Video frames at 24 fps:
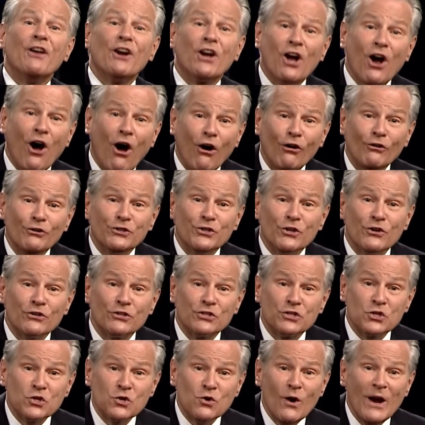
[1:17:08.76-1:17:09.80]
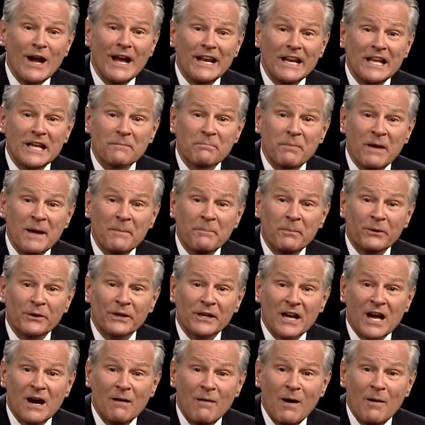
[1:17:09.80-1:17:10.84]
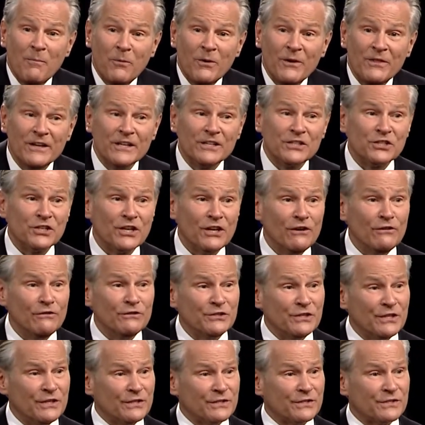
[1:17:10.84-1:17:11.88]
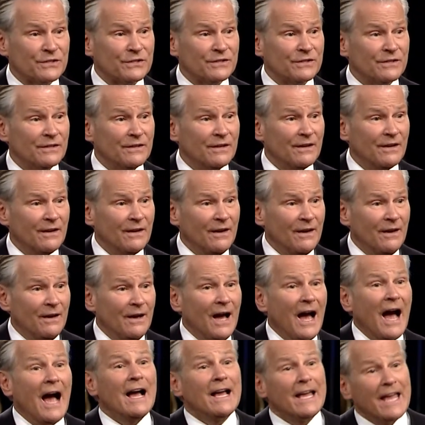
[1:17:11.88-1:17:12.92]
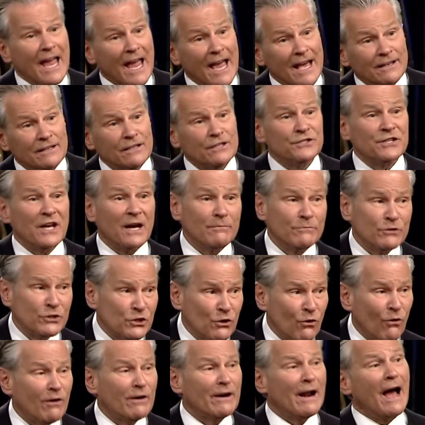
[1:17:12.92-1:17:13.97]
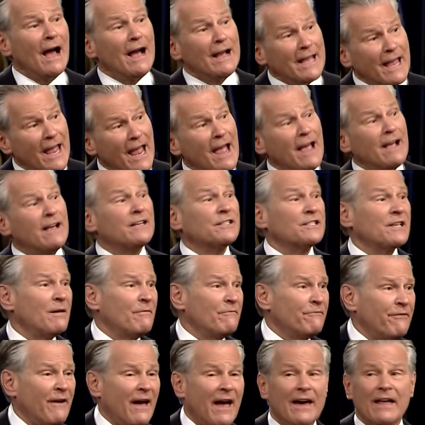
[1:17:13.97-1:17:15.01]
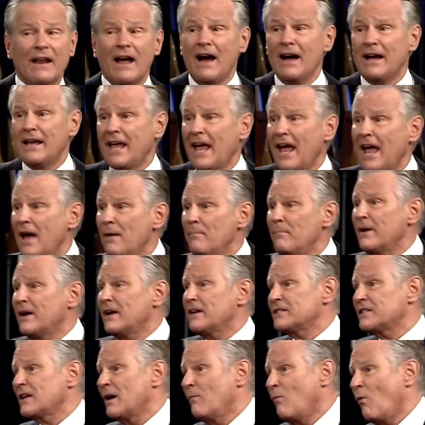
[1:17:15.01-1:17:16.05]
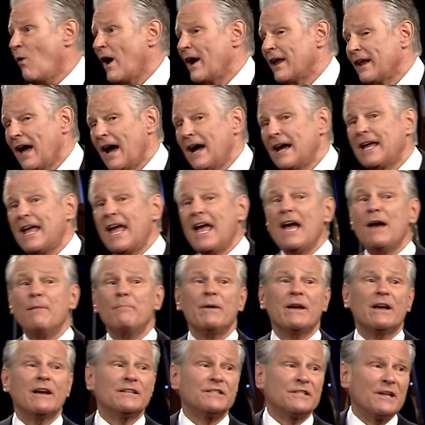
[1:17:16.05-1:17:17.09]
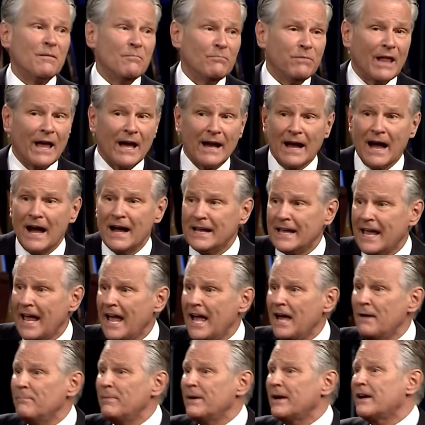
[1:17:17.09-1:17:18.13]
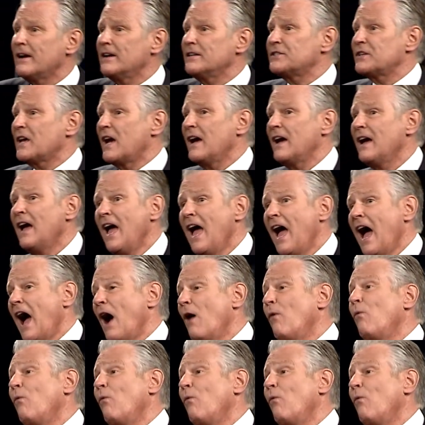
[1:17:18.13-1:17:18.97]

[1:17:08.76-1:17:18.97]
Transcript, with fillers: the culture is training people to come up with excuses. Right. I can't because I'm short. I can't because I'm fat. I can't because I'm white. I can't because I'm black. I can't because I, I